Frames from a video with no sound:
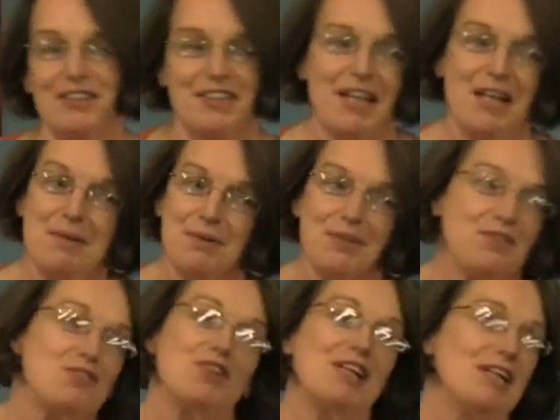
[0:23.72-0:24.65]
long day, but
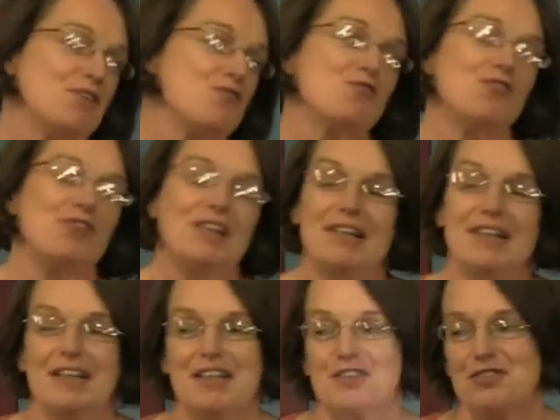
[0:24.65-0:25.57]
a really,
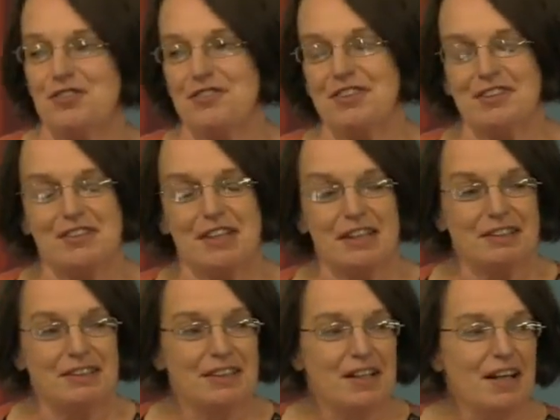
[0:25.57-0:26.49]
really interesting day.
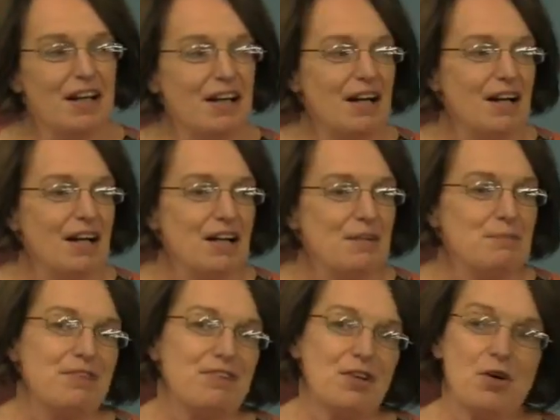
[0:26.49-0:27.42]

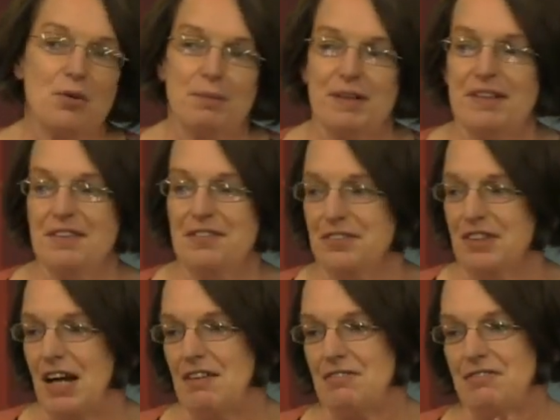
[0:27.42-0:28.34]
I'm so pleased
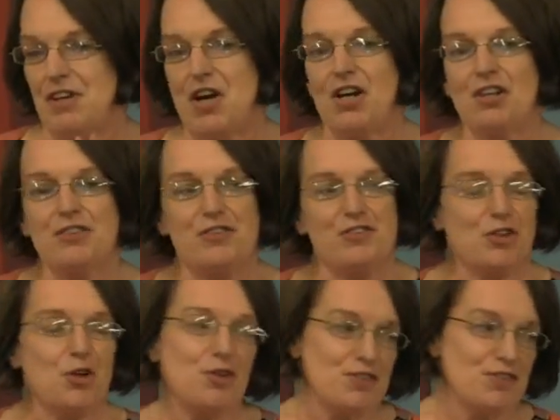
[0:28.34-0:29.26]
to have heard the
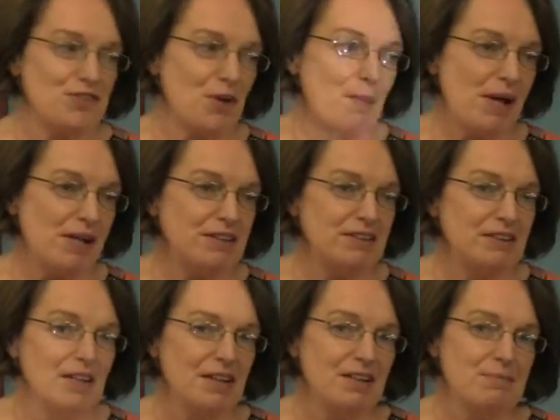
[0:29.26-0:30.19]
stories of so many
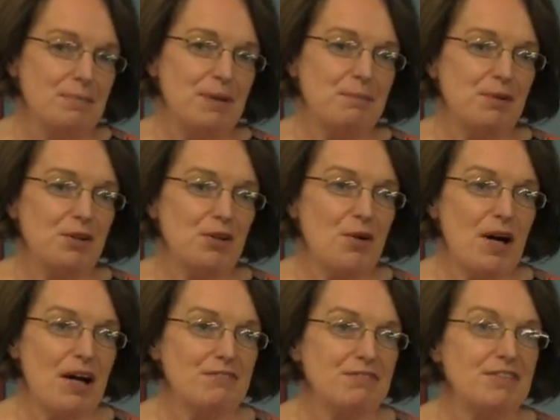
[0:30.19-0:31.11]
people who
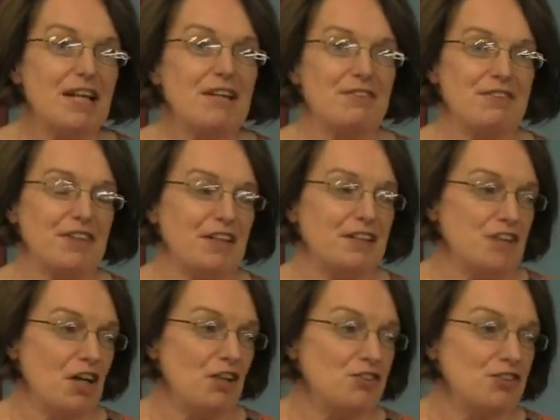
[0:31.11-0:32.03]
have left
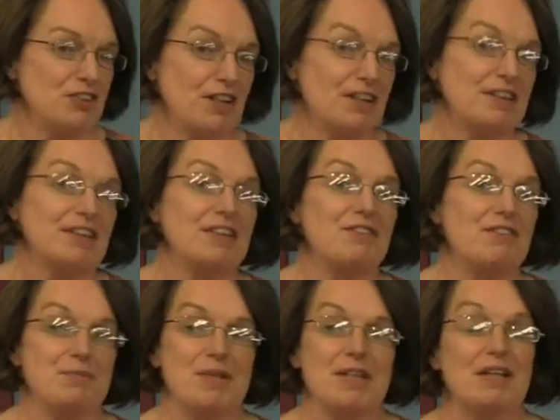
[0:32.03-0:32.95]
Scientology, and it
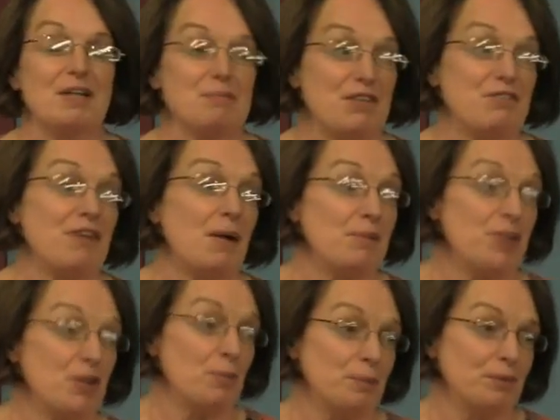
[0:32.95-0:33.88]
gives me and my
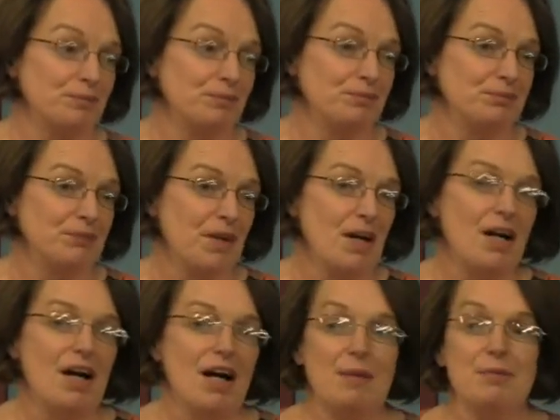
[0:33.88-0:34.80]
family hope.
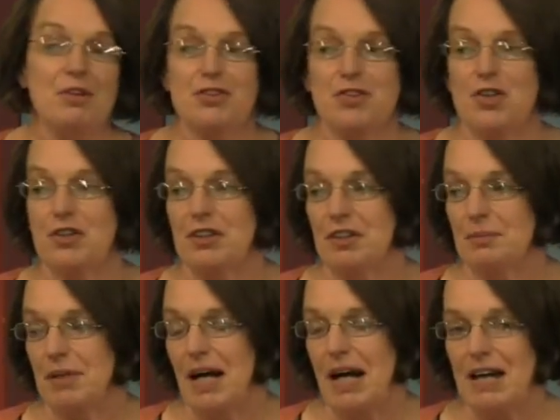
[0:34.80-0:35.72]
I'm here talking
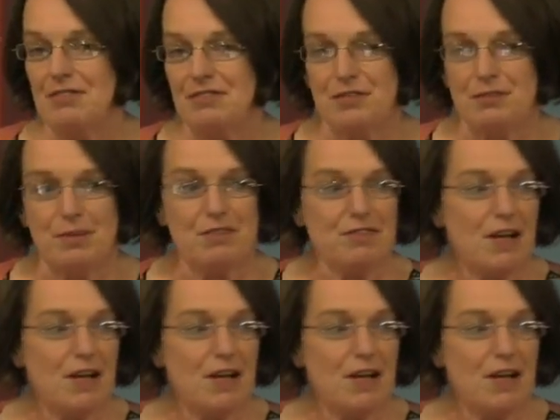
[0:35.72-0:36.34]
on behalf of my